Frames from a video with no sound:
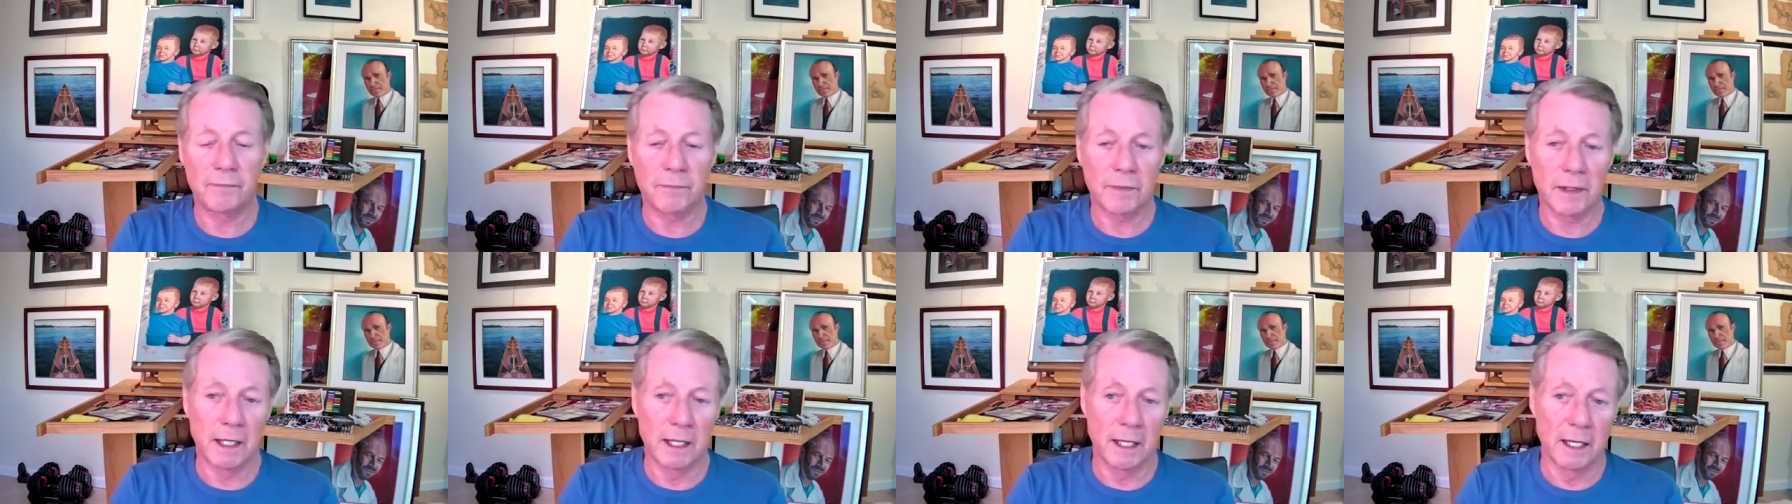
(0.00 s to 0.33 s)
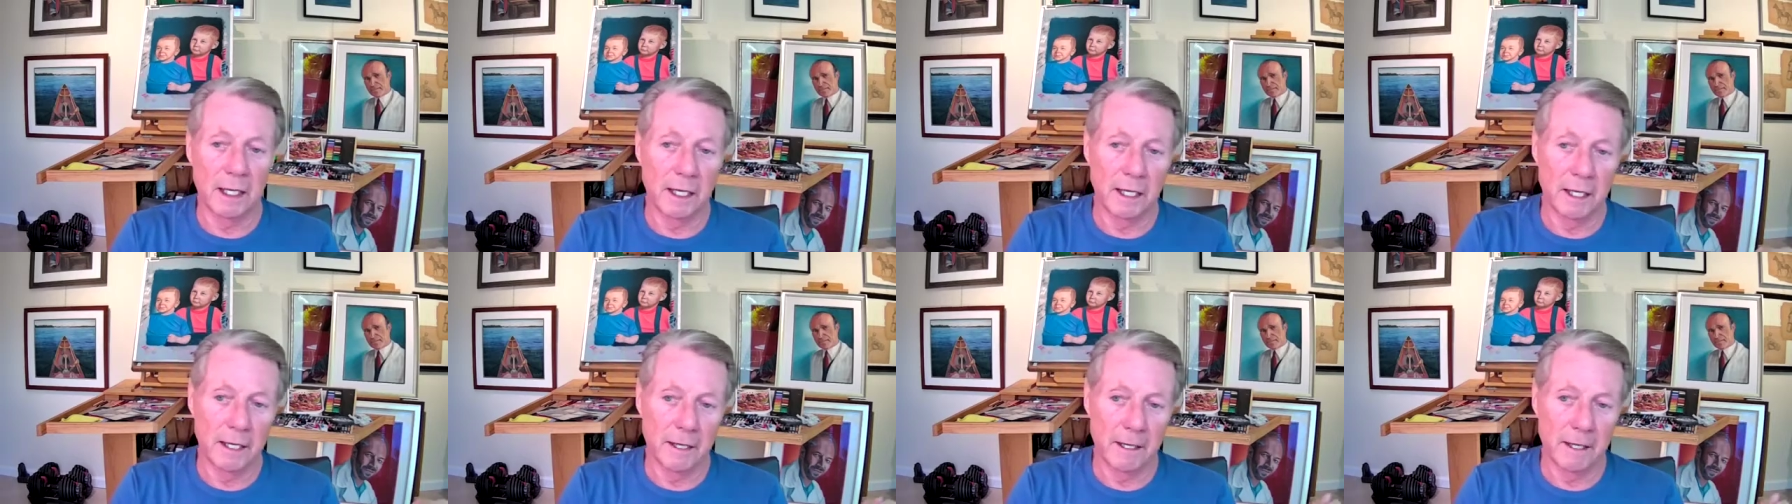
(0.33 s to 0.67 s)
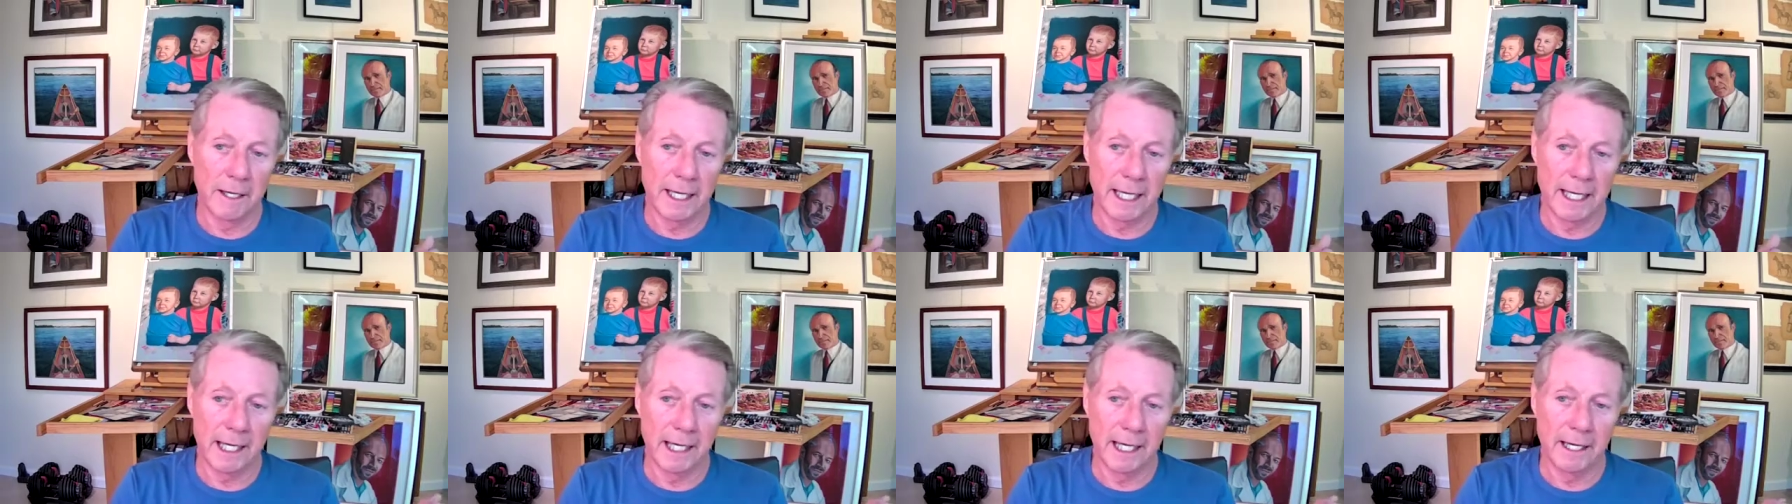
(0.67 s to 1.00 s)

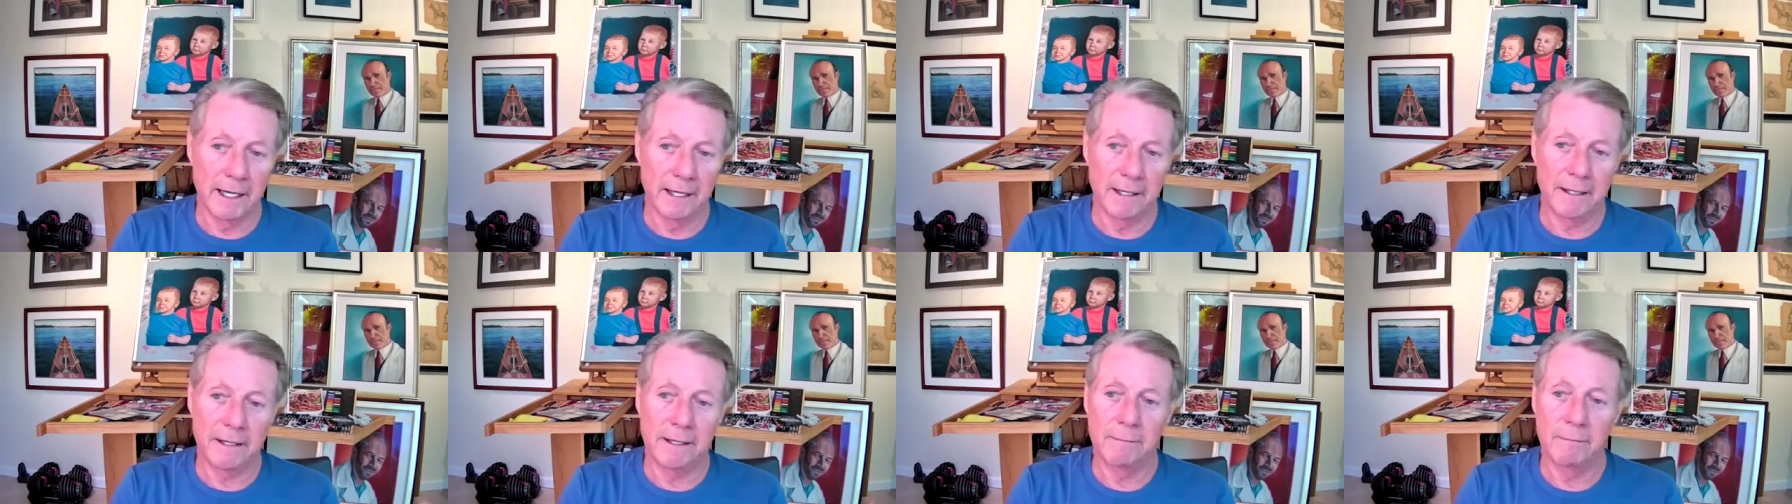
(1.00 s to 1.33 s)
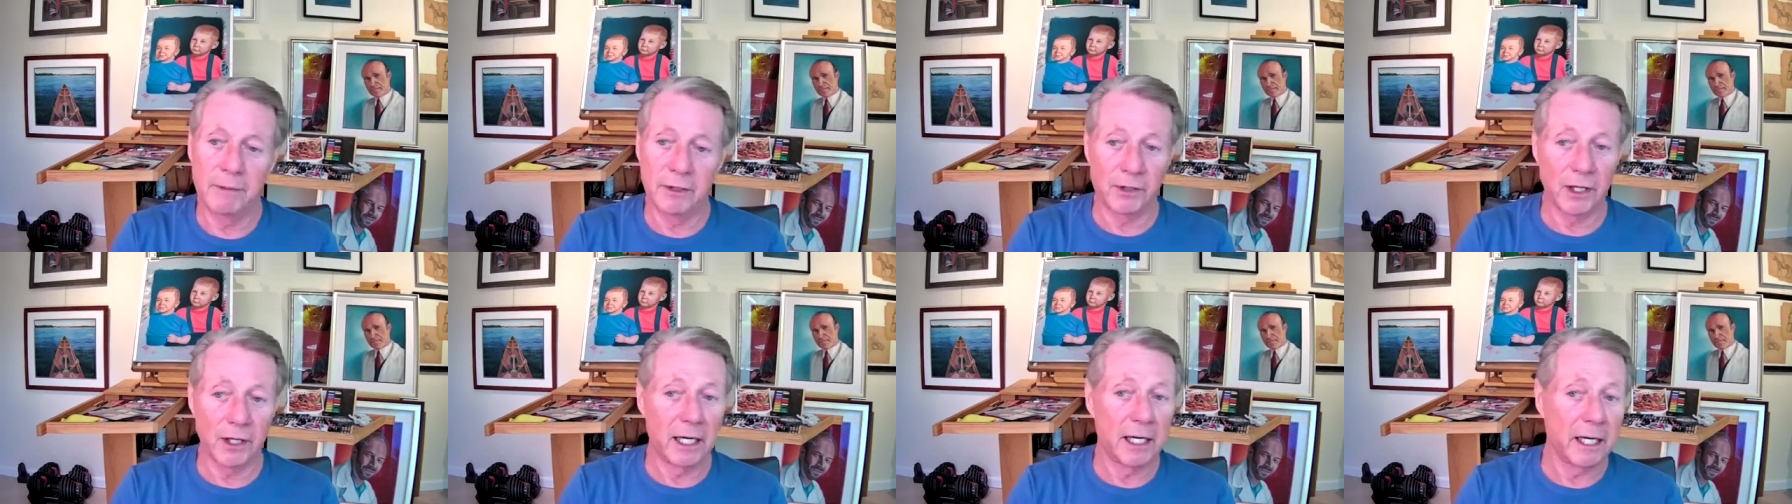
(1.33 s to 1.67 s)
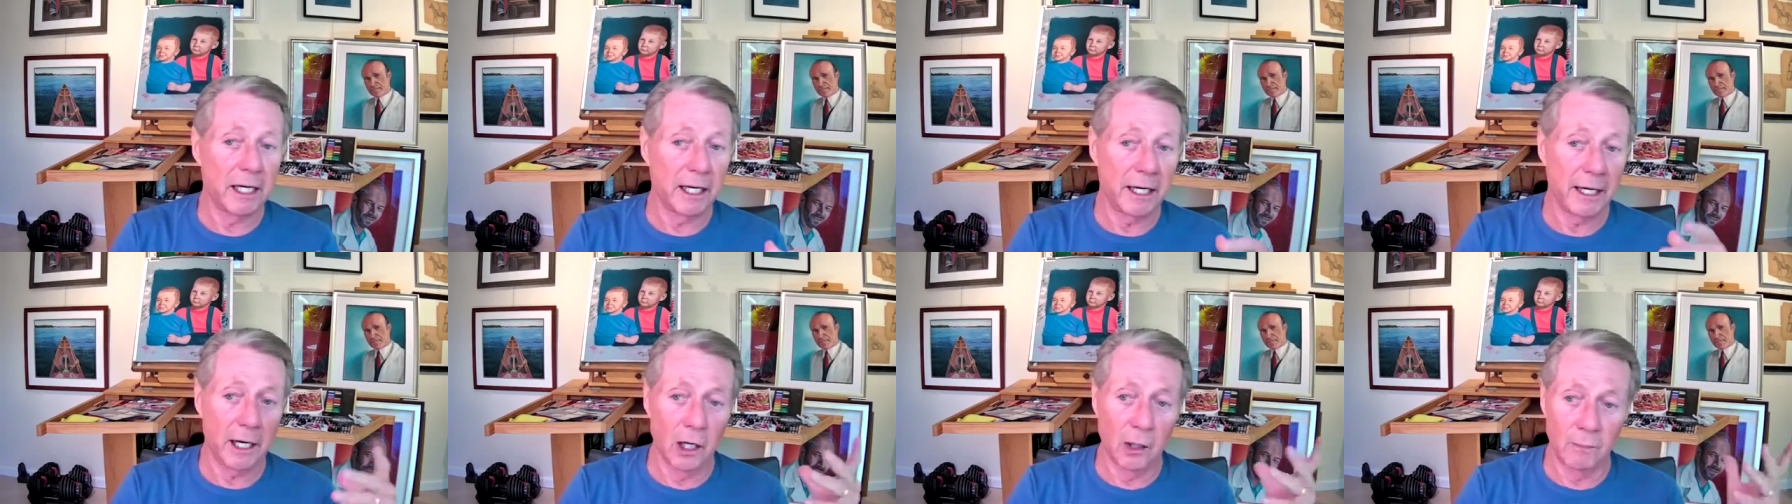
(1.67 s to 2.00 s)
but they
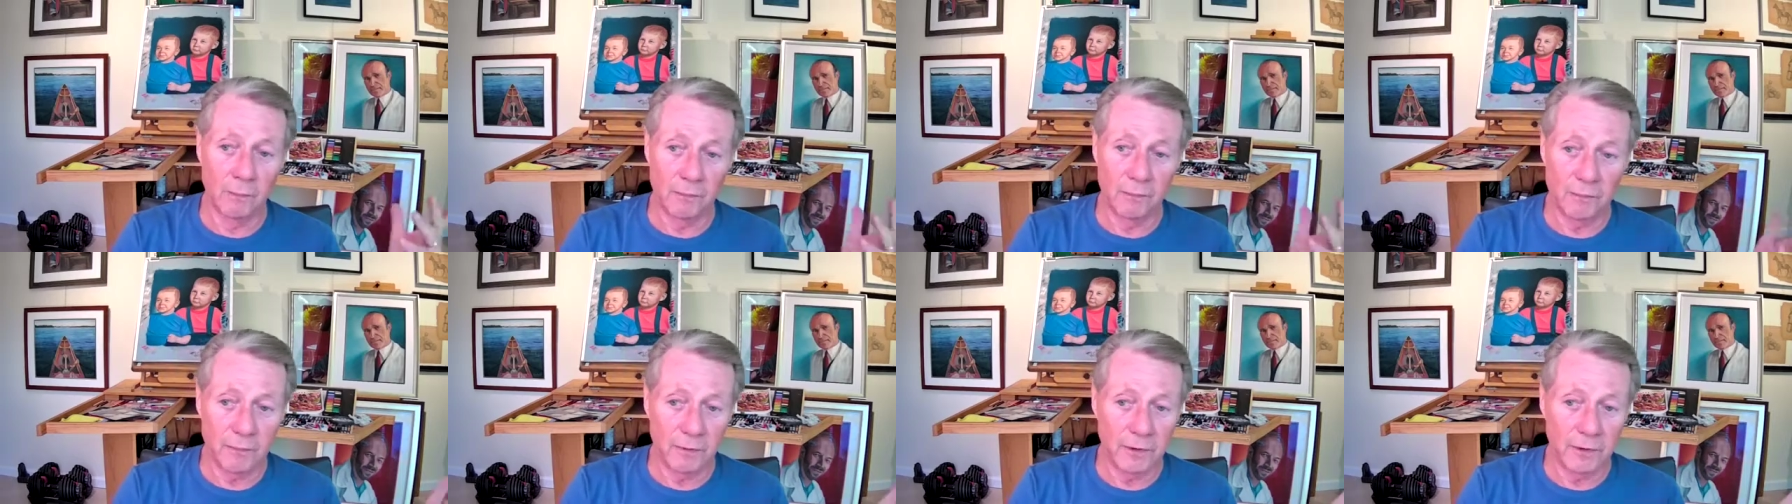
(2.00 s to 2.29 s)
need help.